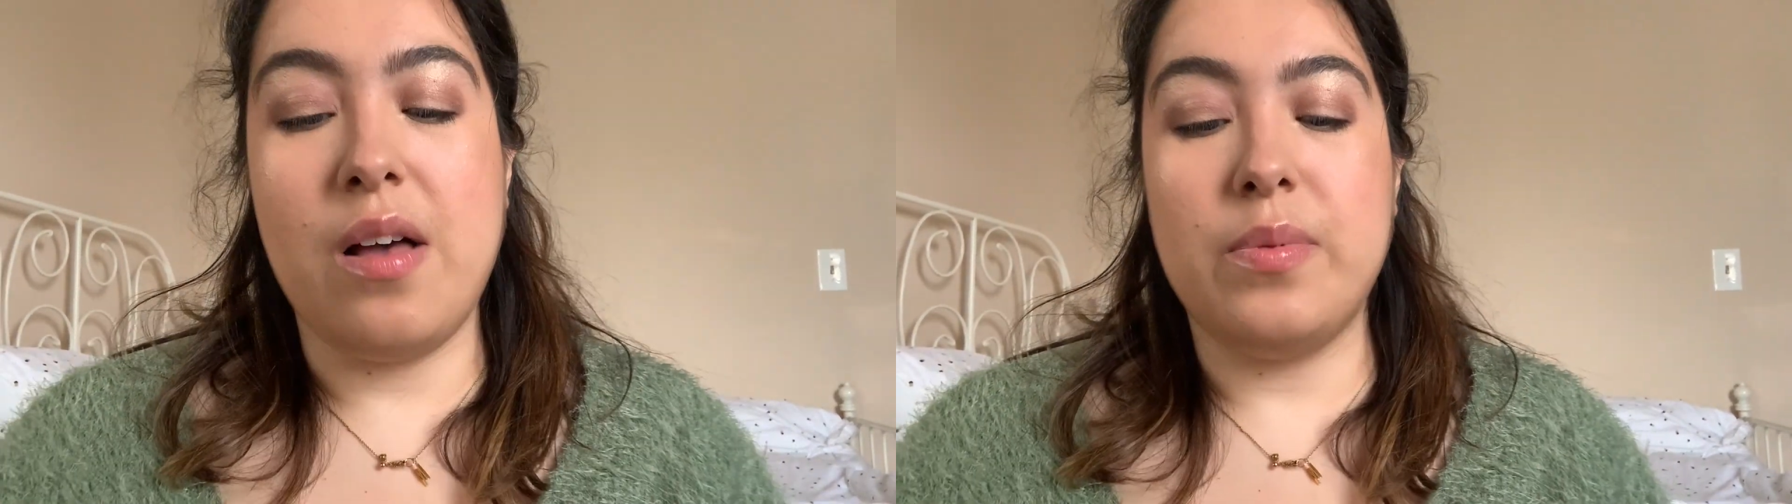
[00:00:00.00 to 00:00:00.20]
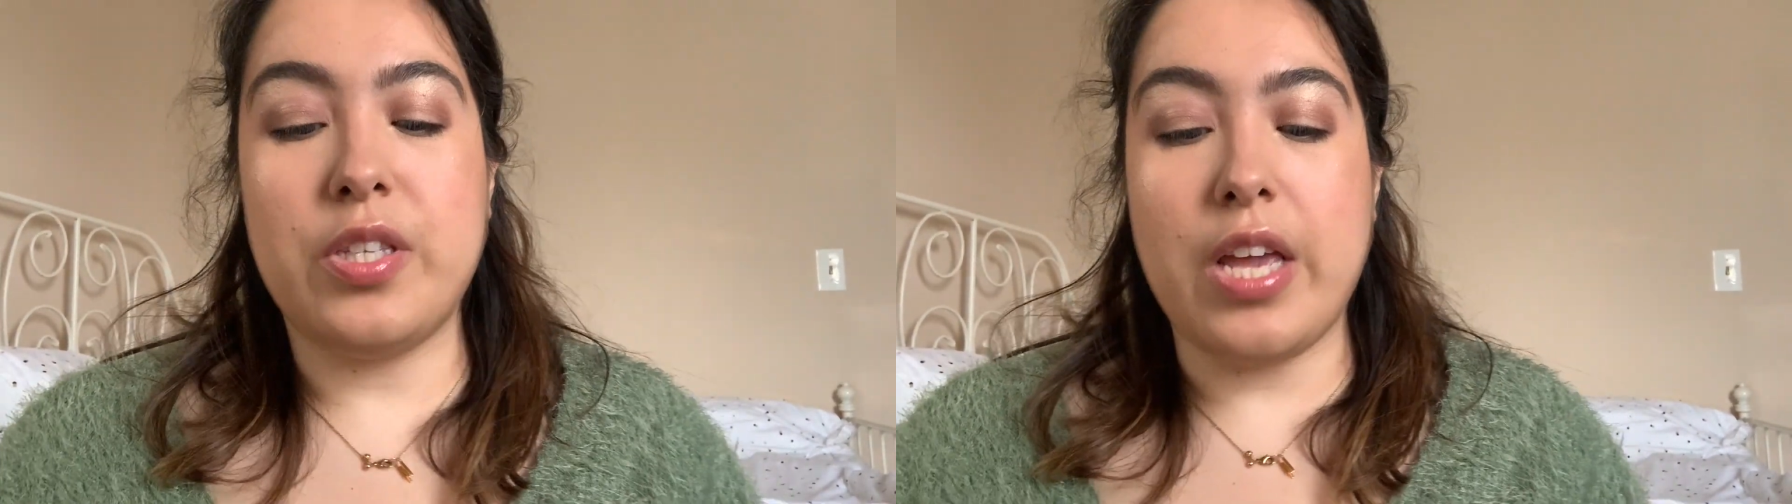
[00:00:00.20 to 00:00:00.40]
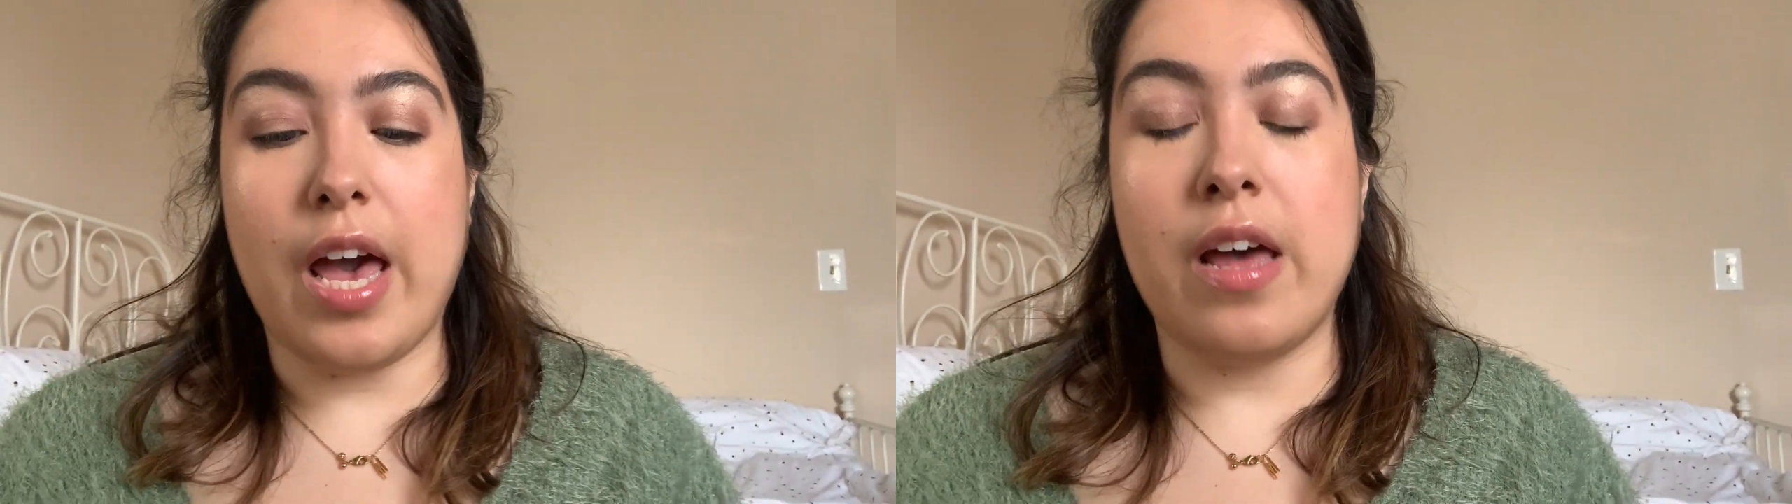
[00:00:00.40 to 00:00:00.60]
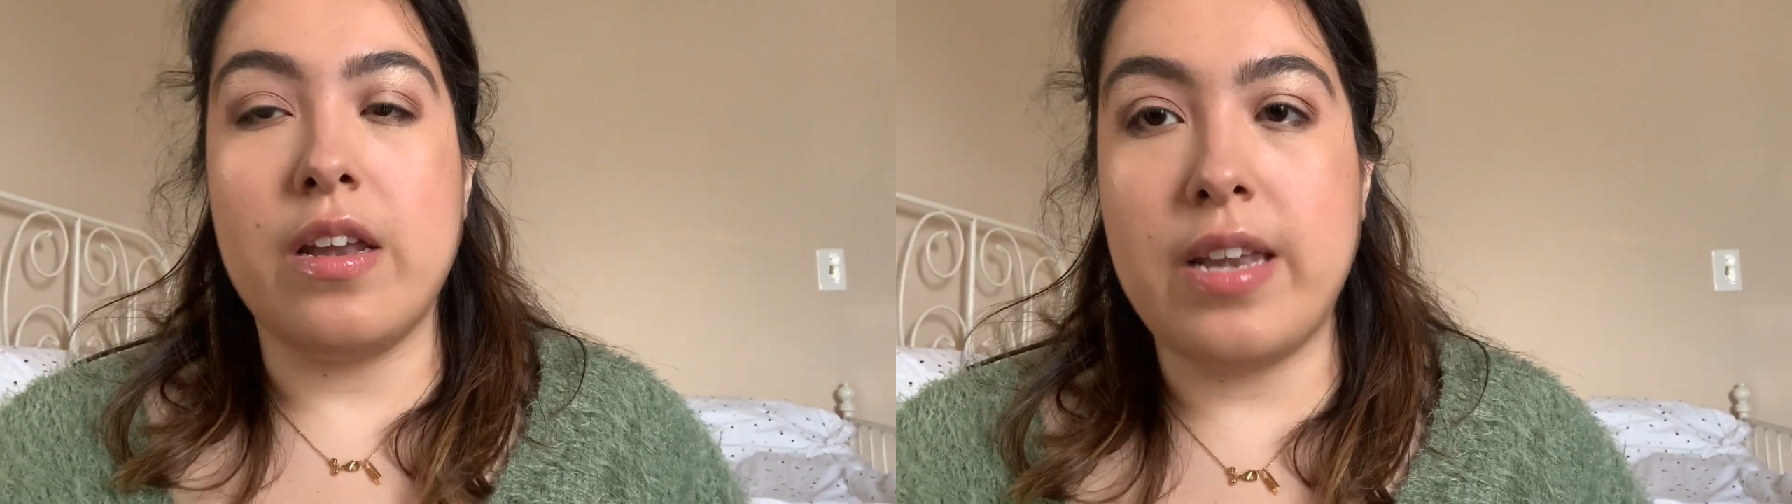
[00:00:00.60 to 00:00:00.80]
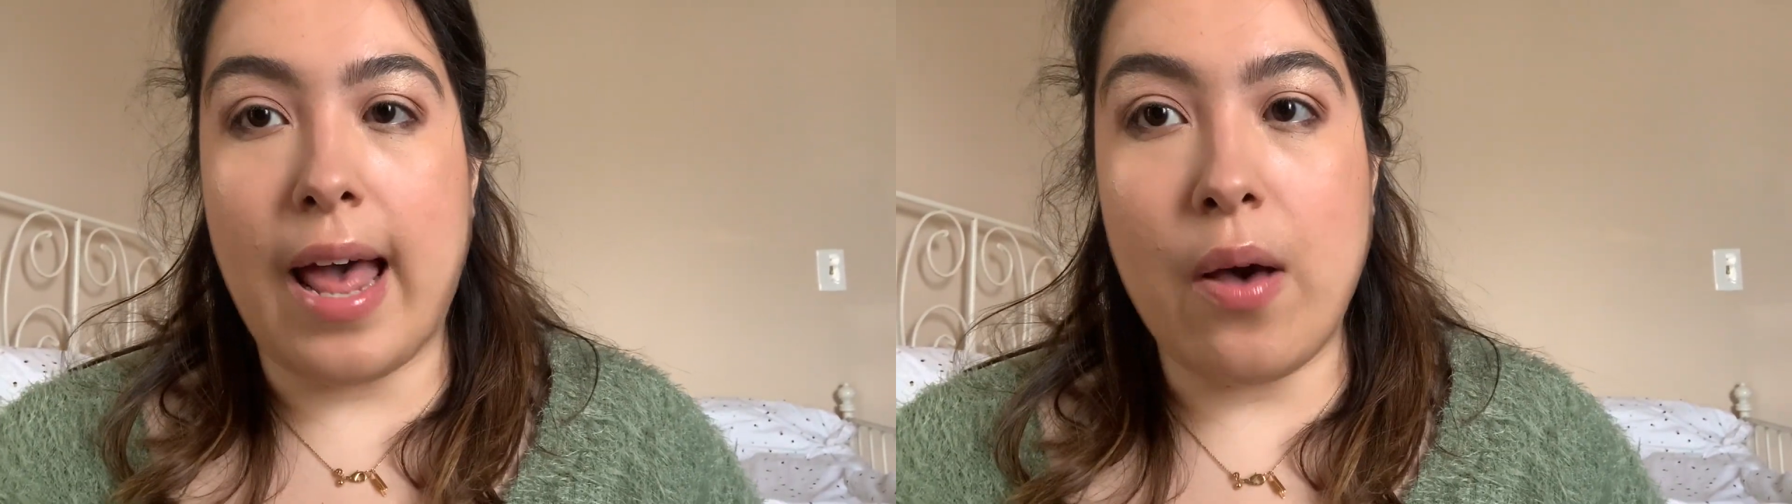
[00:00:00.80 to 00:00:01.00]
So yeah,
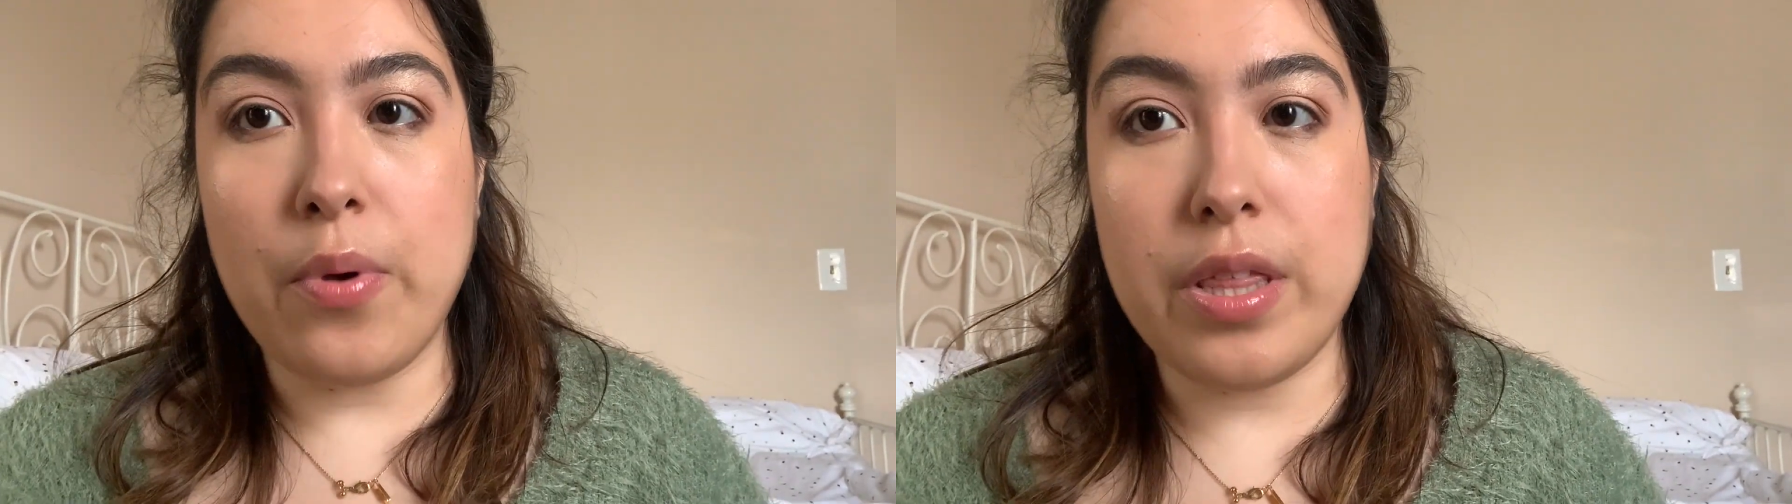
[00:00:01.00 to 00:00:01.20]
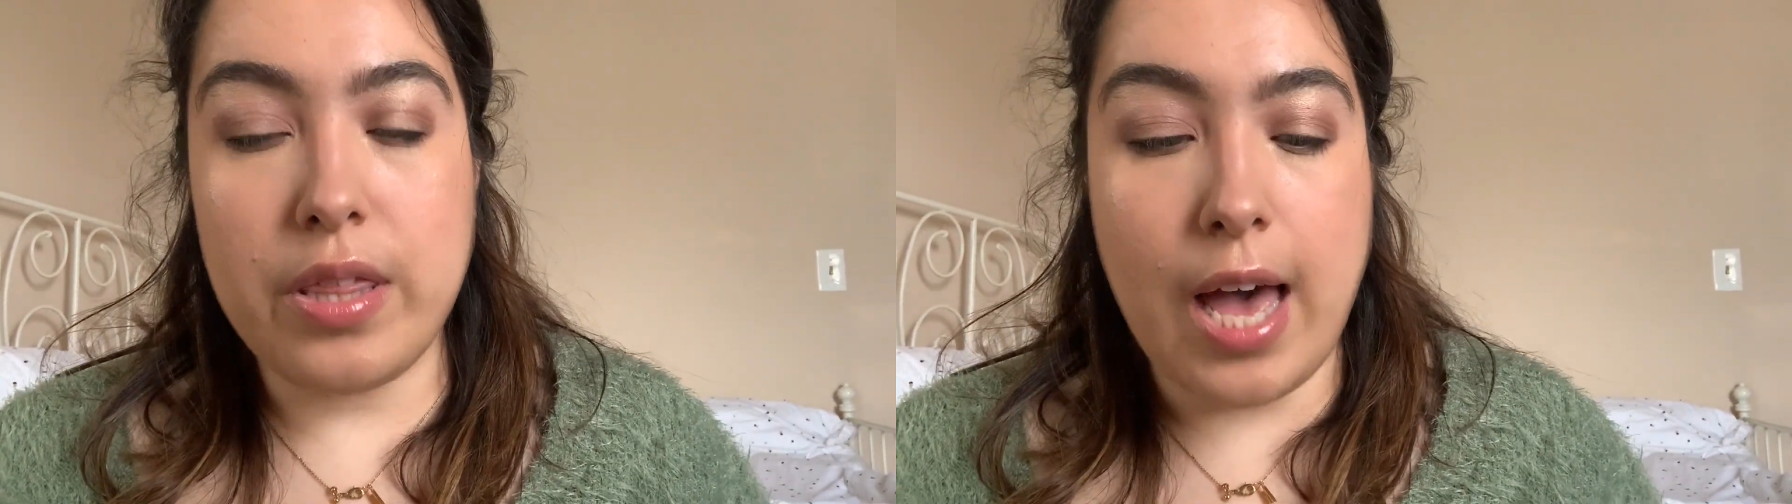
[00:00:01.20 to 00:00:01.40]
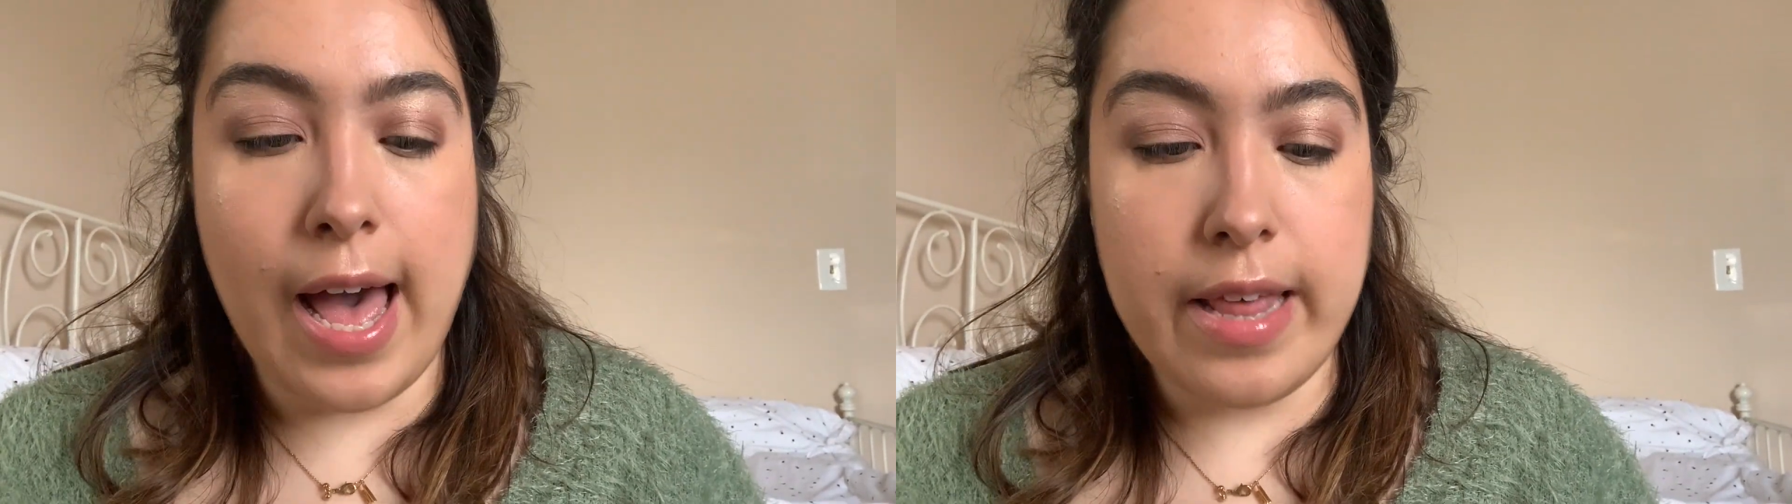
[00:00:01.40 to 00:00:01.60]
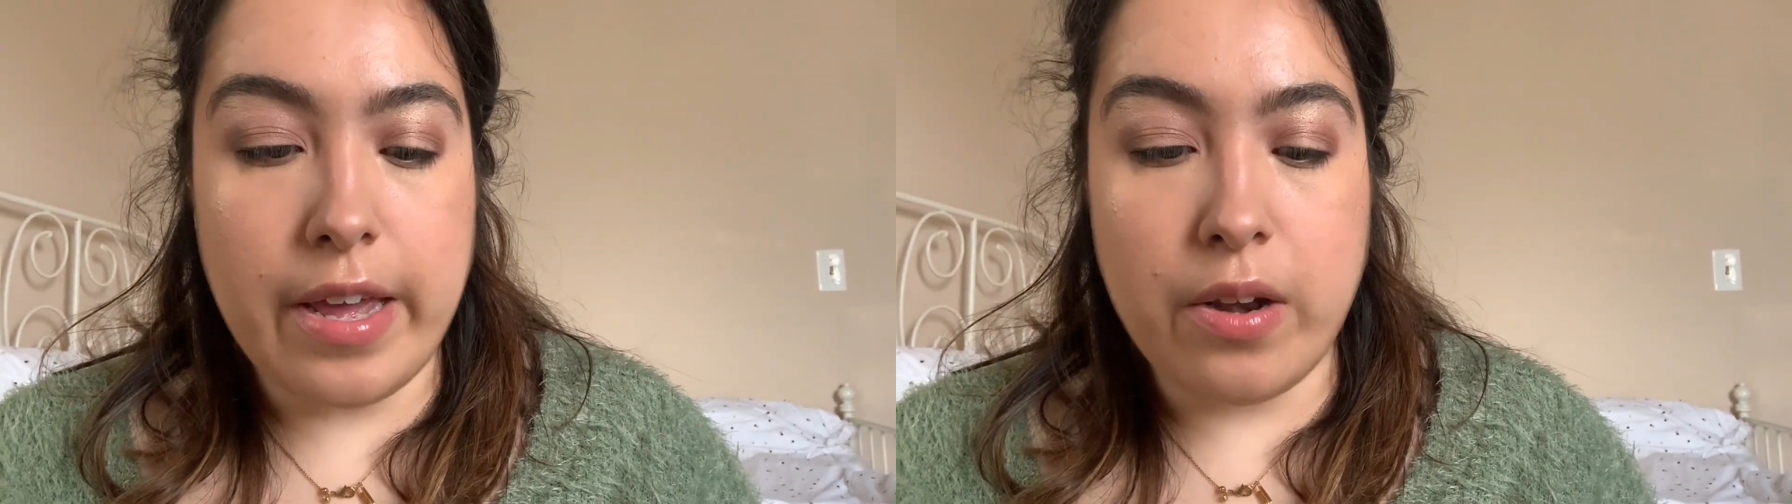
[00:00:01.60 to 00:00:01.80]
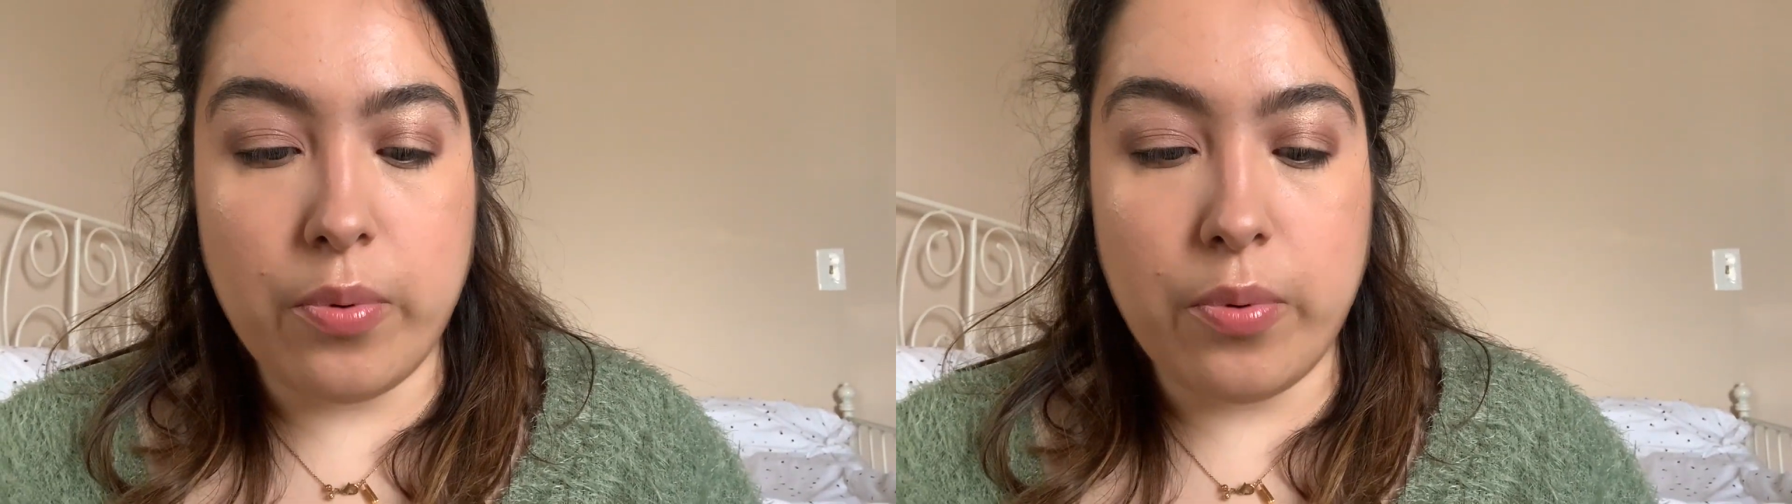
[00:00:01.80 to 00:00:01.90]
now with the eyeliner,